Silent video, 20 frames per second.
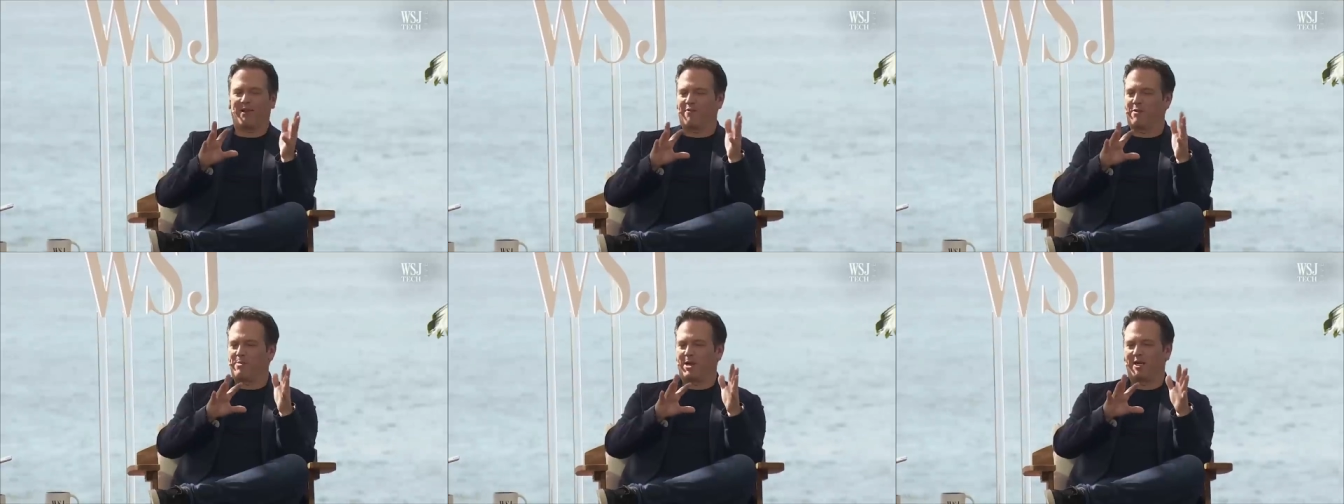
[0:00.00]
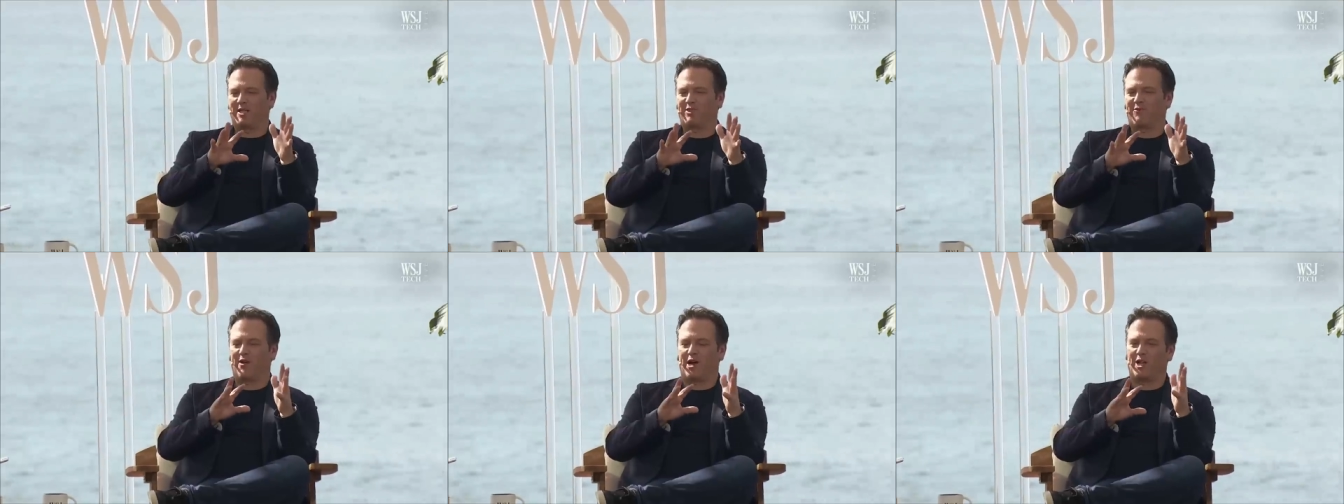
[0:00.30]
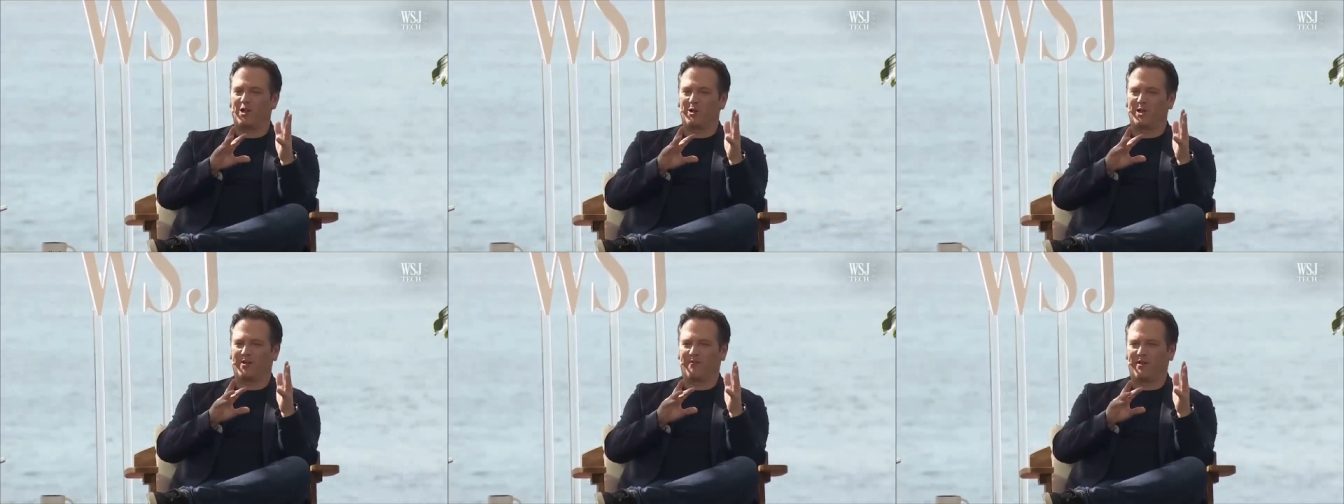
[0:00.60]
everybody's
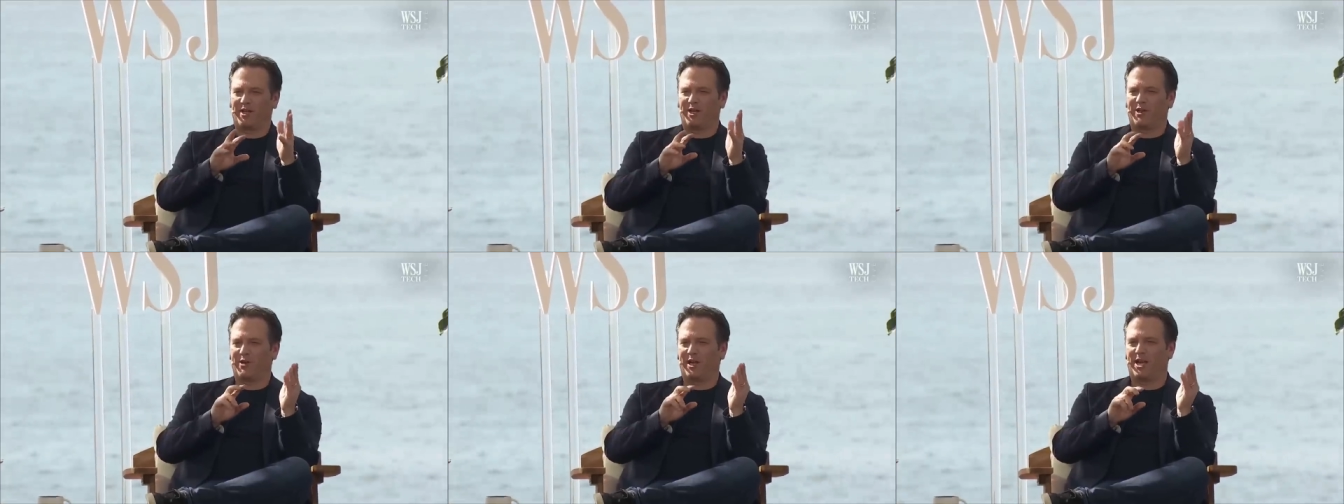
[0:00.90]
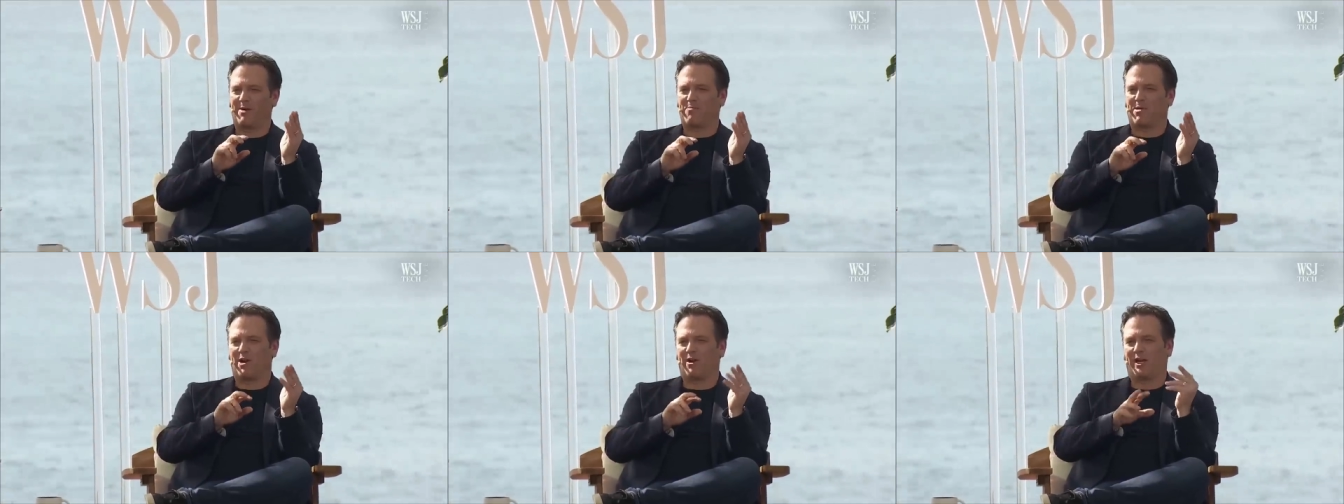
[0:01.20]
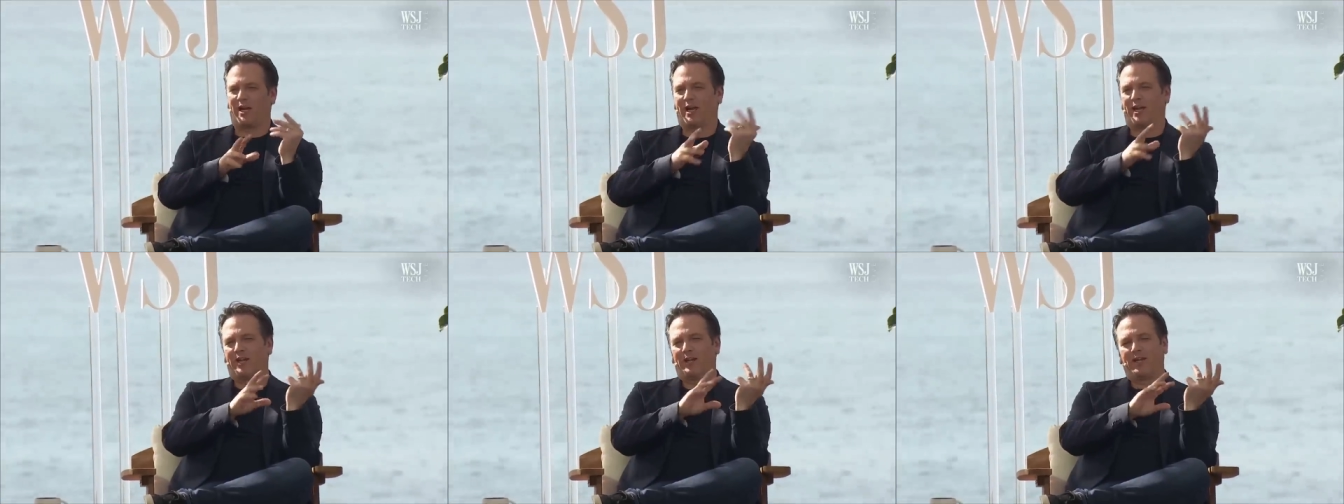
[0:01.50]
following the video game
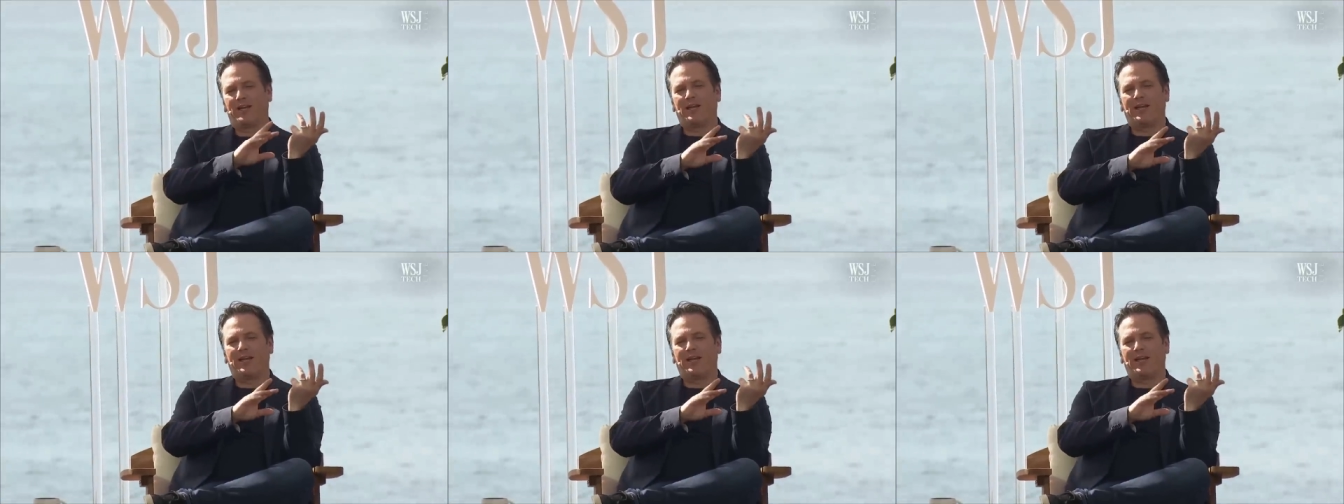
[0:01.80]
market,